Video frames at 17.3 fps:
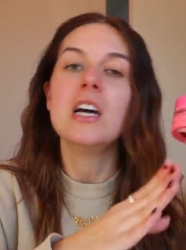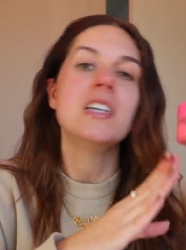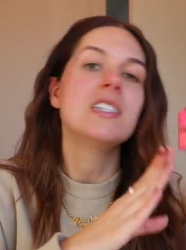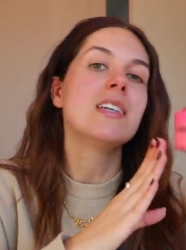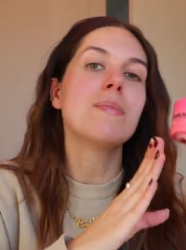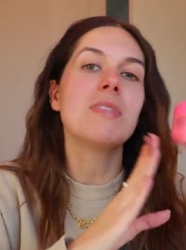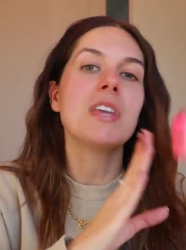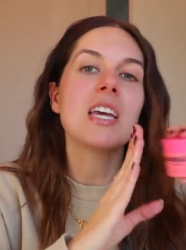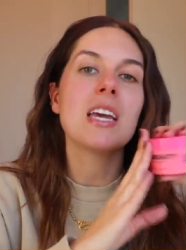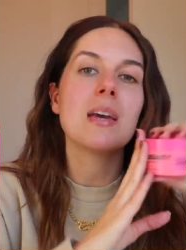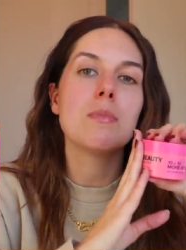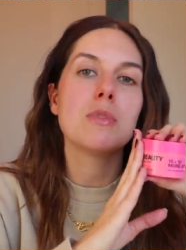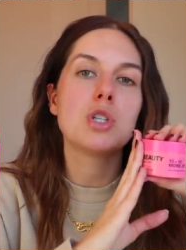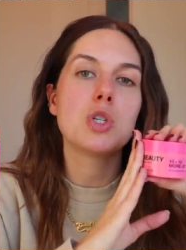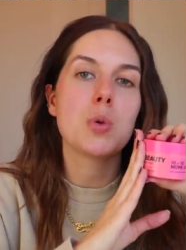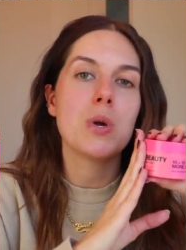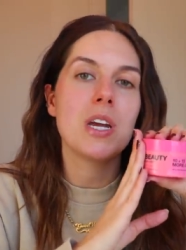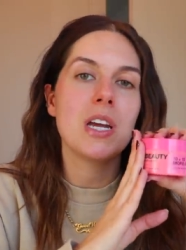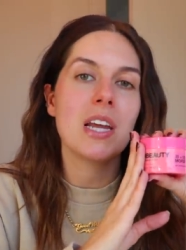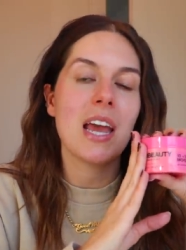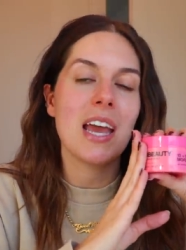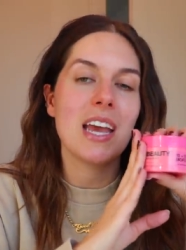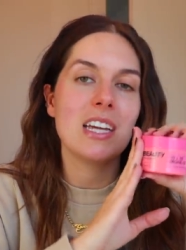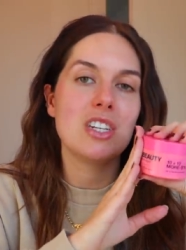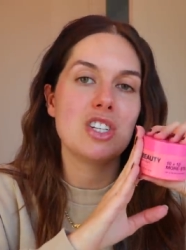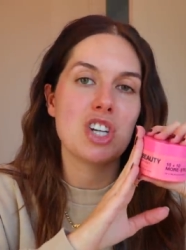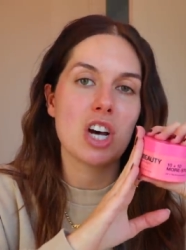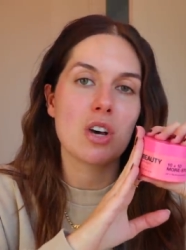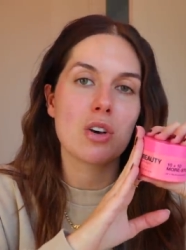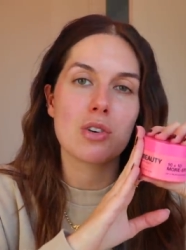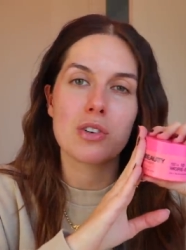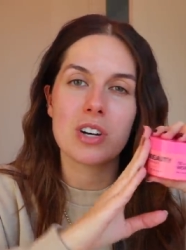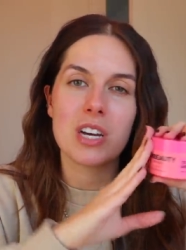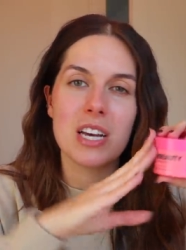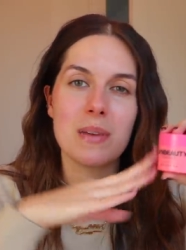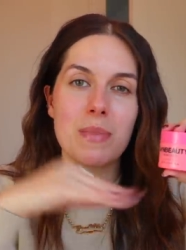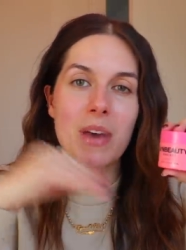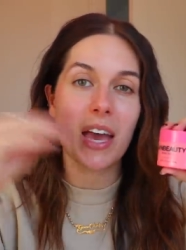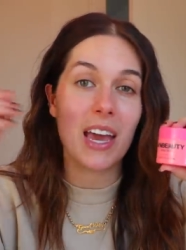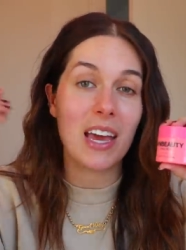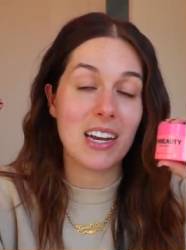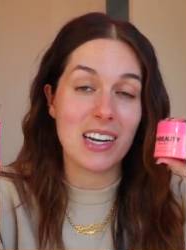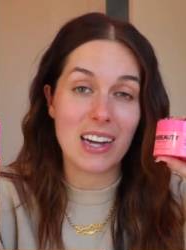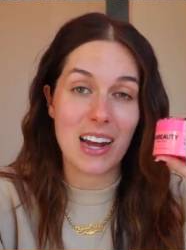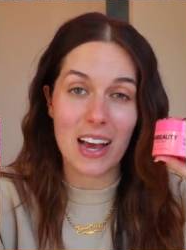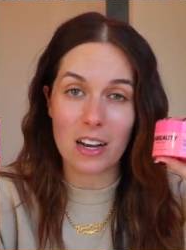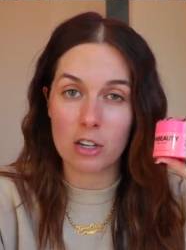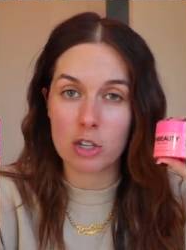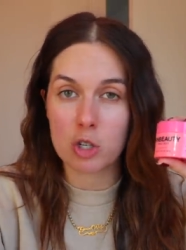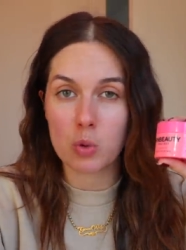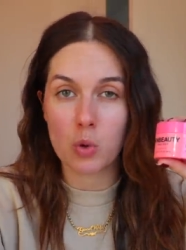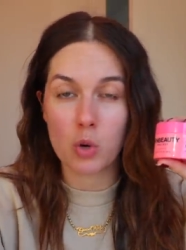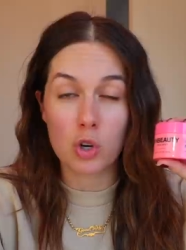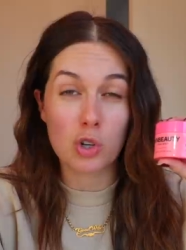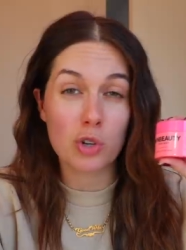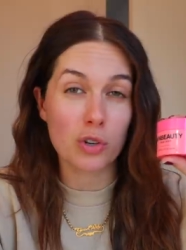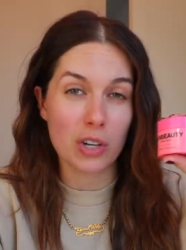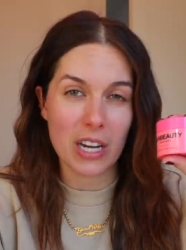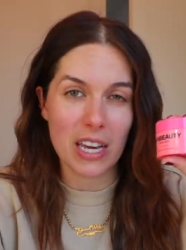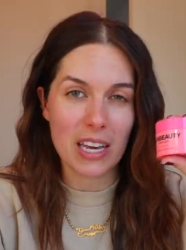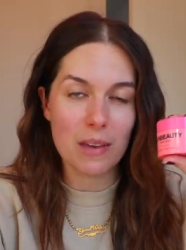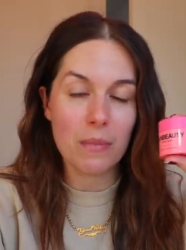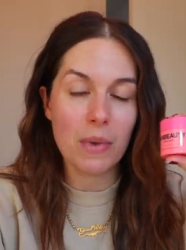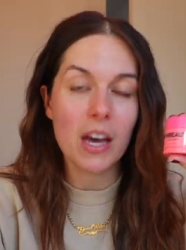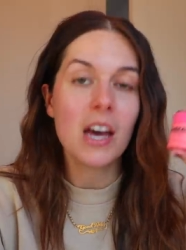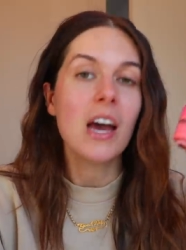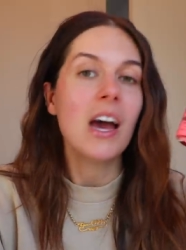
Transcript: something in between a gel cream and an actual cream.